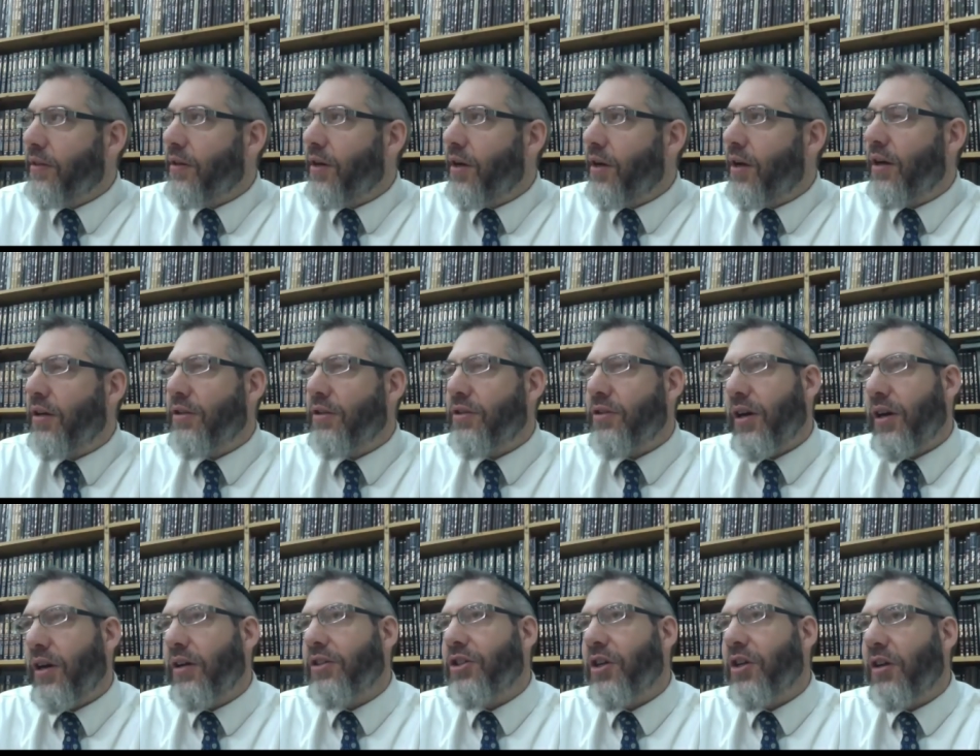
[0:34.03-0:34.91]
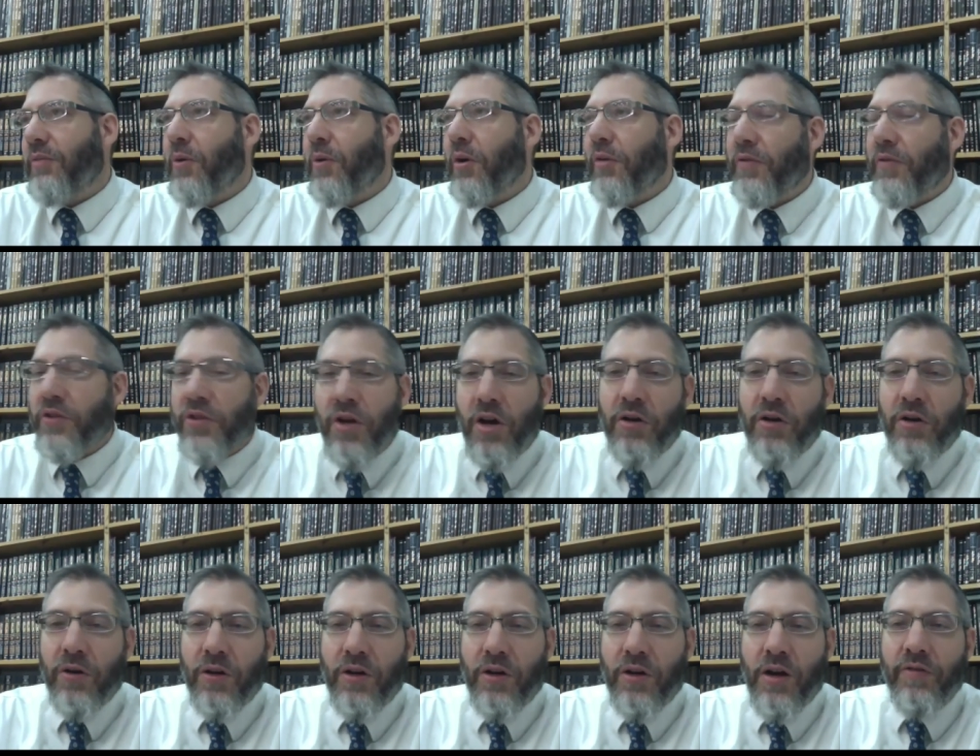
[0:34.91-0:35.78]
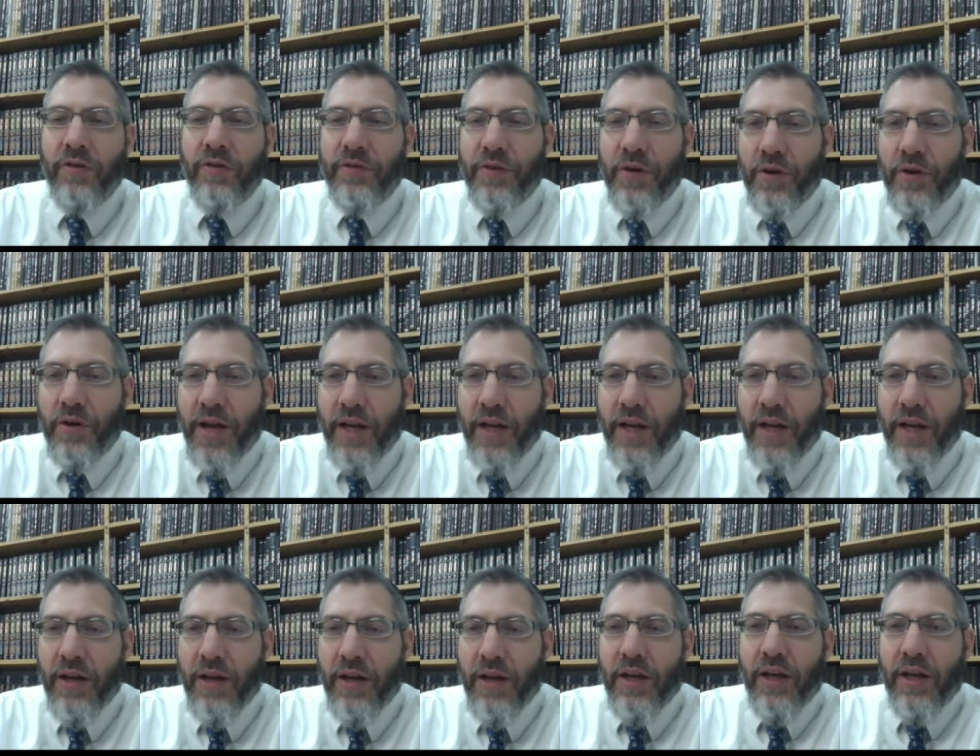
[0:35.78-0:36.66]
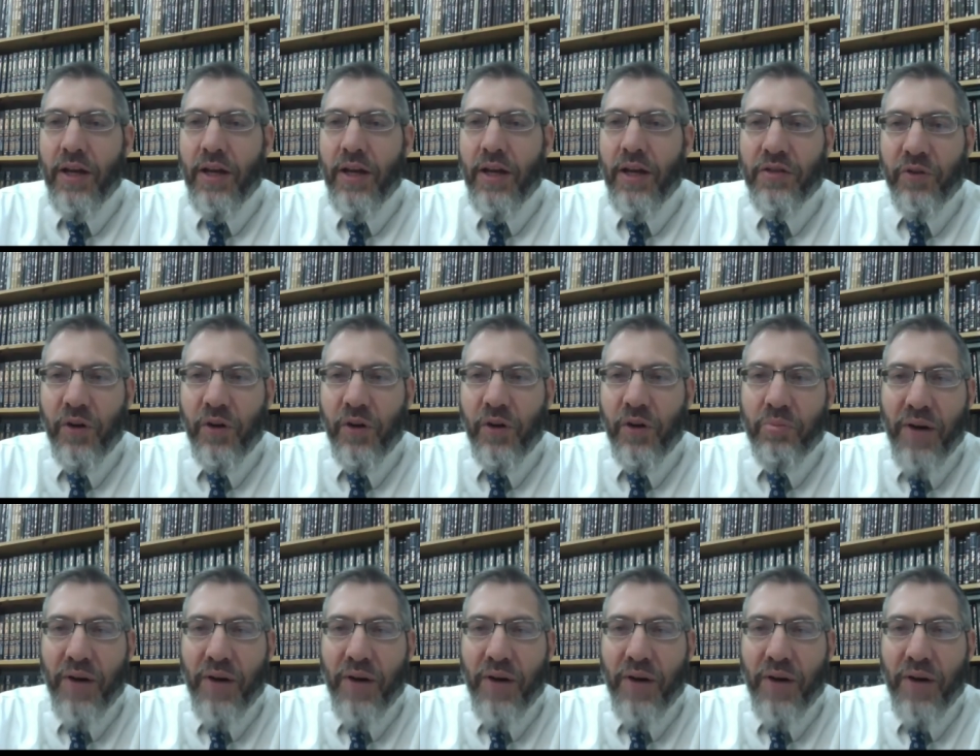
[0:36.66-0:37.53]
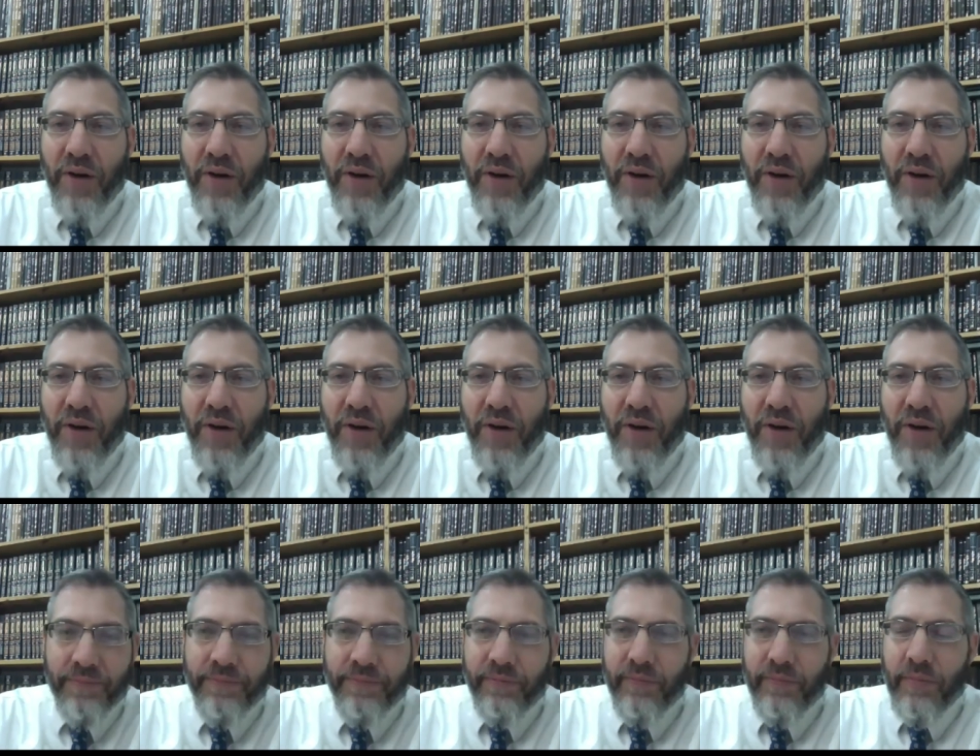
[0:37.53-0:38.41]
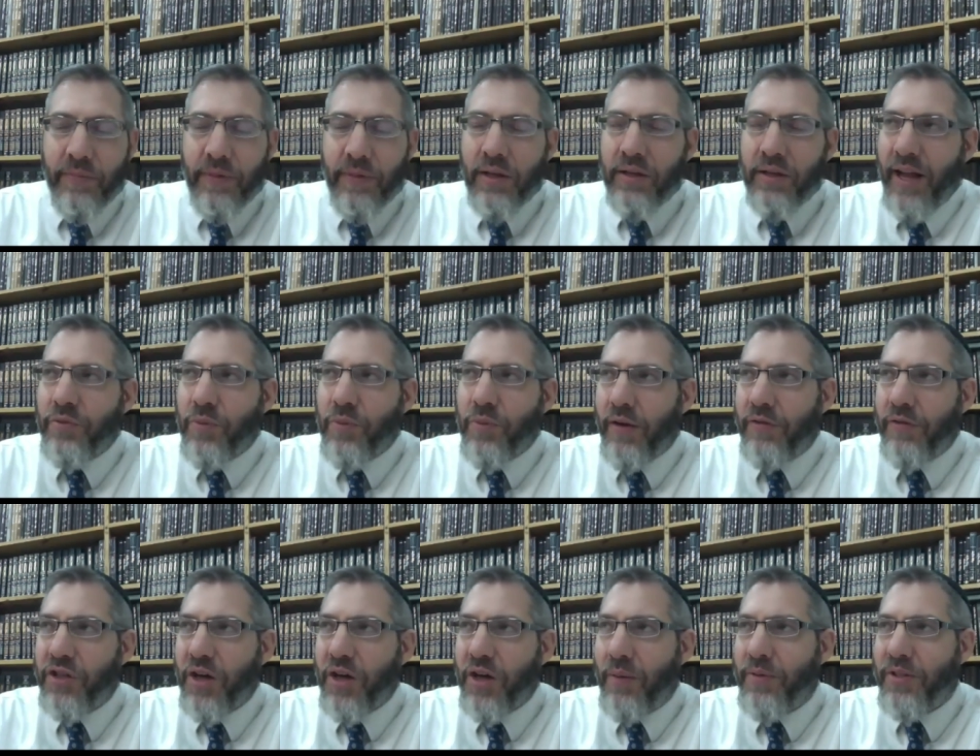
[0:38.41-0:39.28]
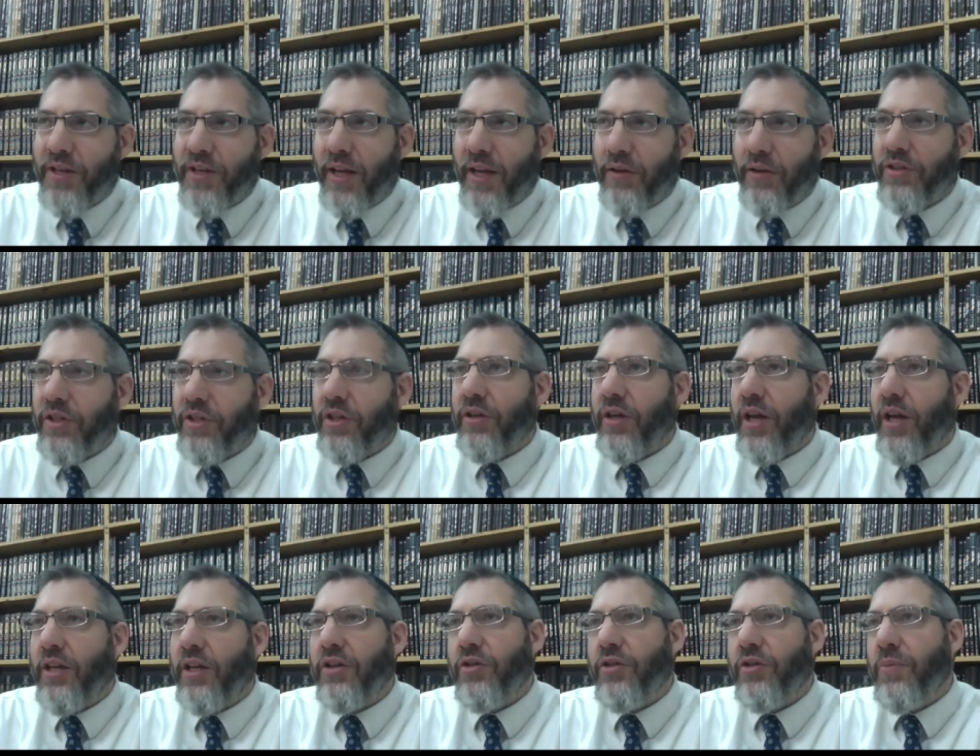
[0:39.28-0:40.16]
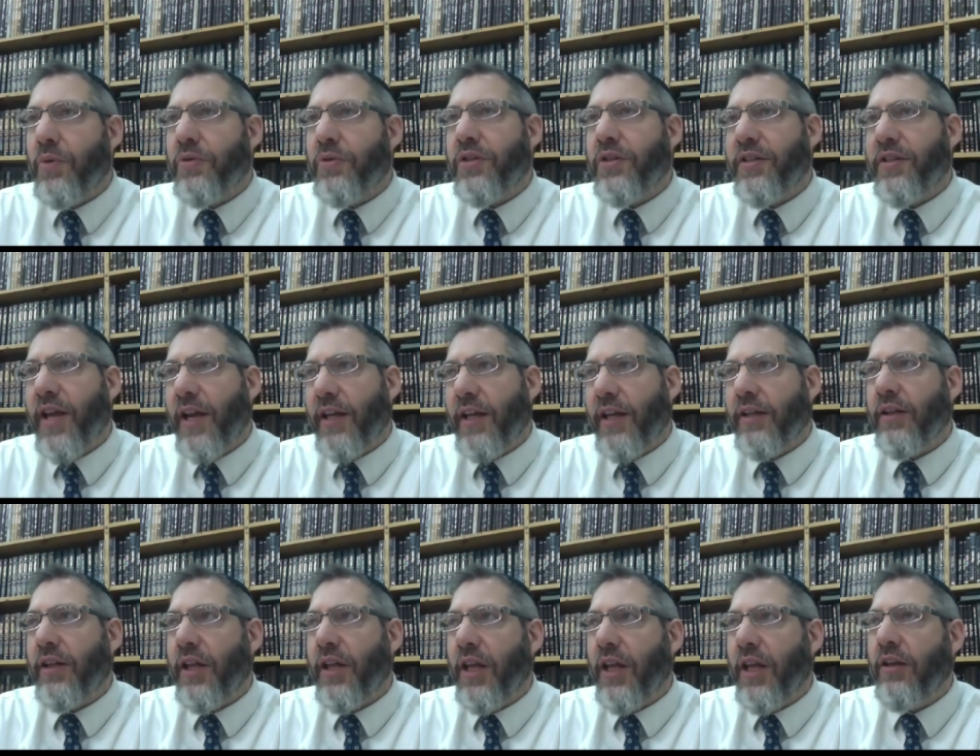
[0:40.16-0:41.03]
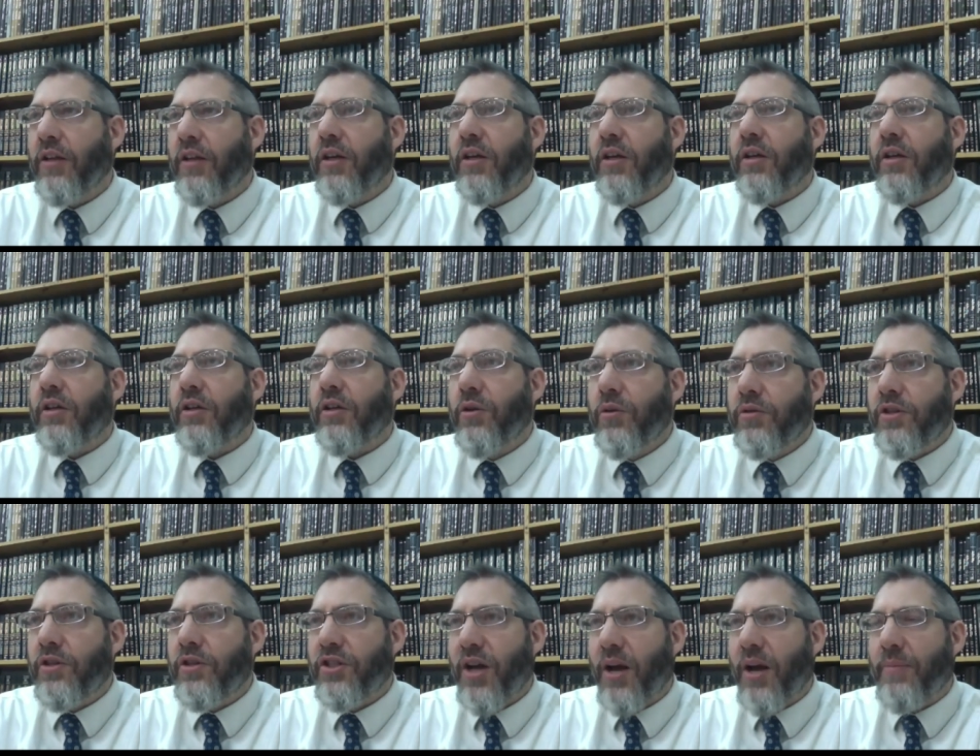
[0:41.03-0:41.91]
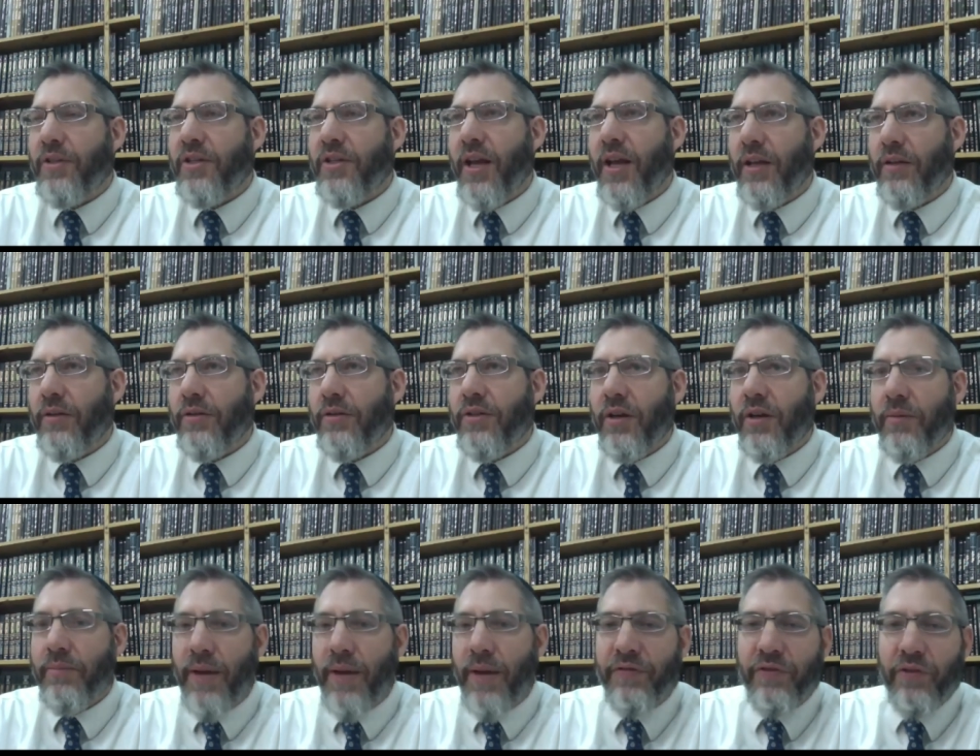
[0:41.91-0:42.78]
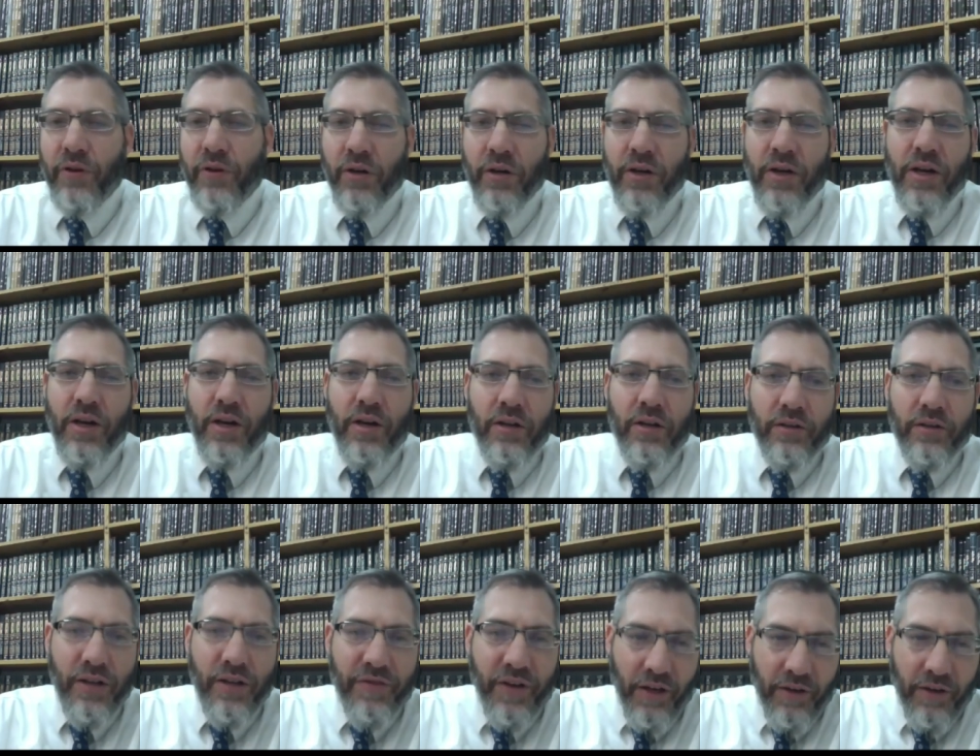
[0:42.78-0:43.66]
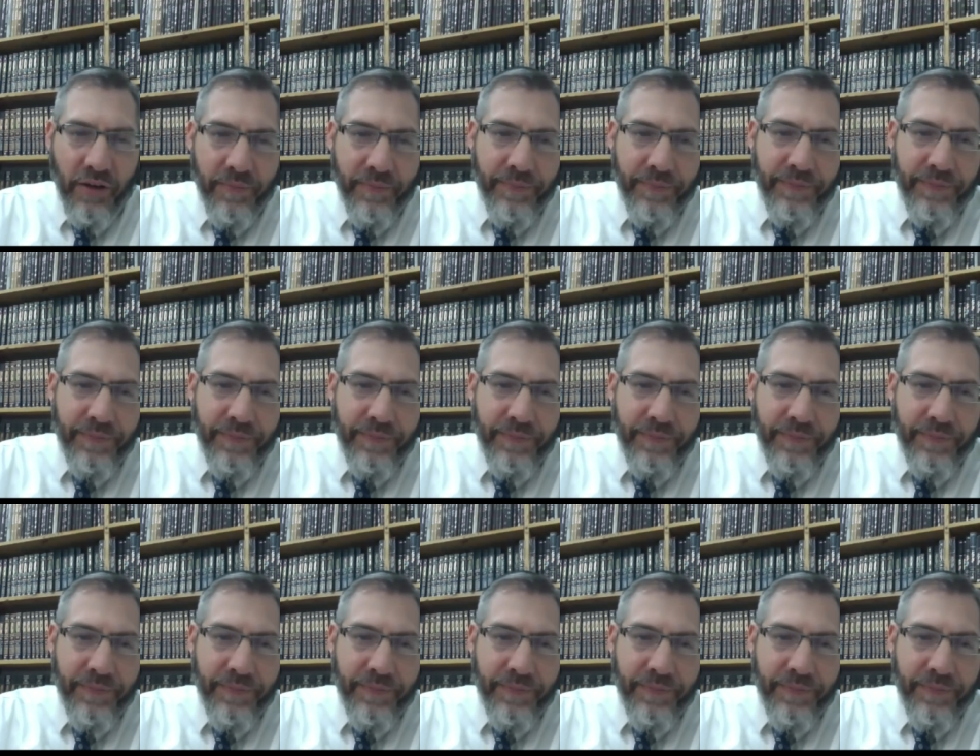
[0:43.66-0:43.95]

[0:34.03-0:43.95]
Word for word: Shamor v'zachor, kavod v'oneg. It's for a practical reason. That's why you have Shabbos candles. And you're supposed to technically use the Shabbos candles. They're meant for living.